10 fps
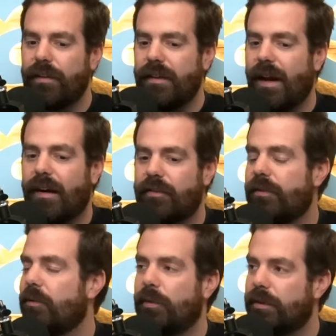the
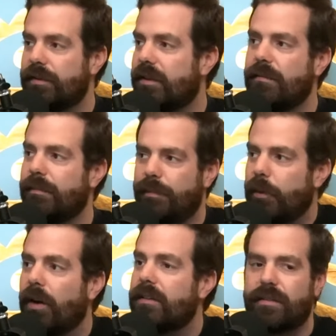Oxford World
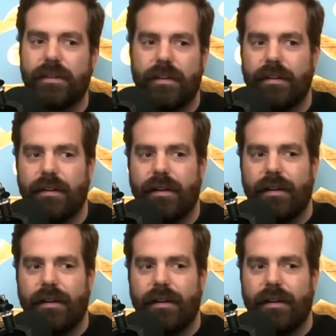books. Okay.